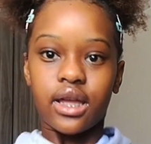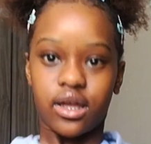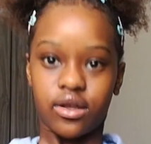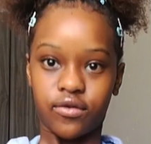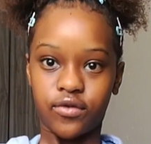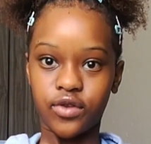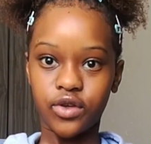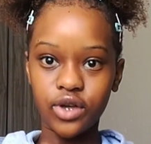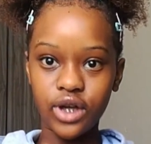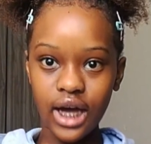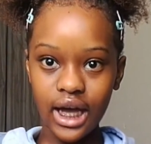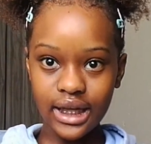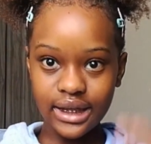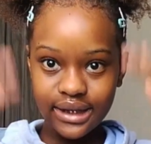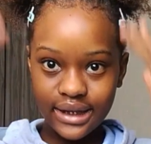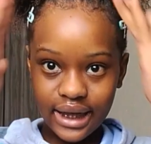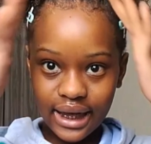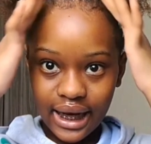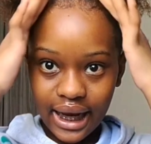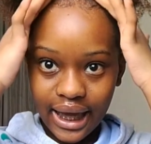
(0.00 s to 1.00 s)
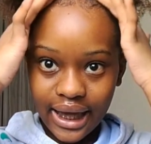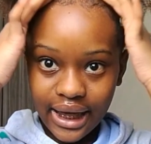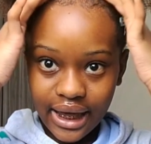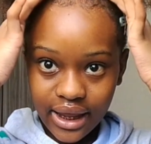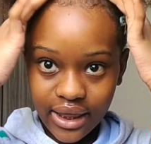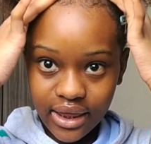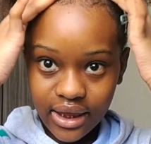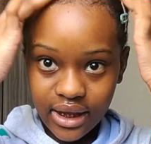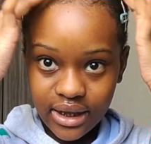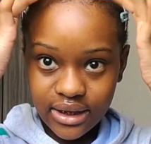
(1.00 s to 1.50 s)
if you guys like
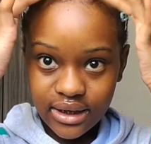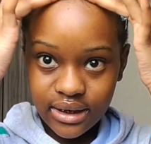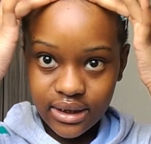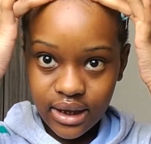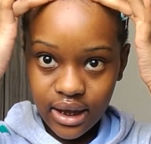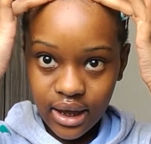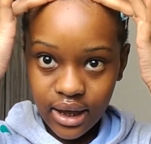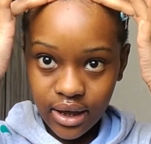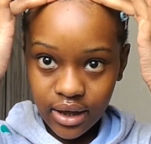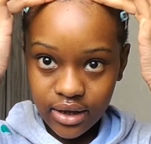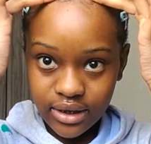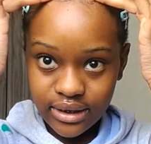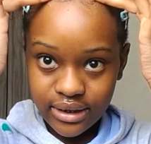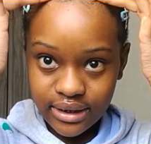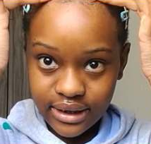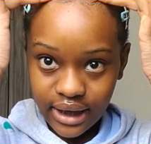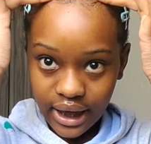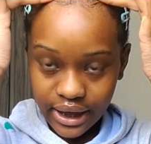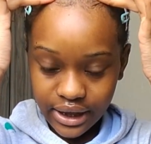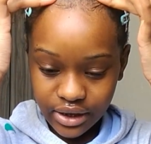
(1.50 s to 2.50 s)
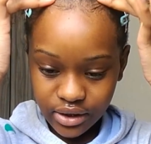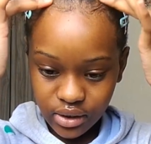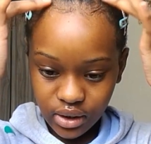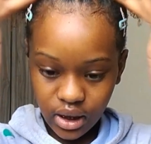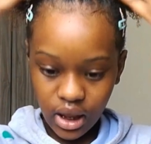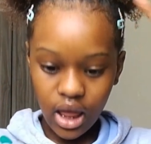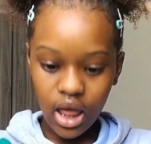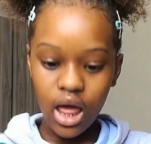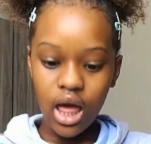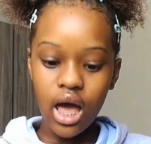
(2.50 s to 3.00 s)
this style